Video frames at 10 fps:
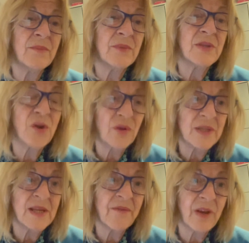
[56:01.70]

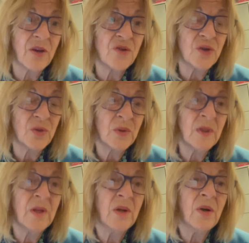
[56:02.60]
Scotland having control
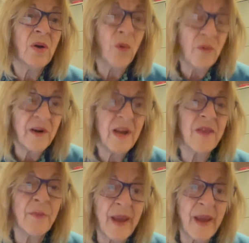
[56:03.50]
over the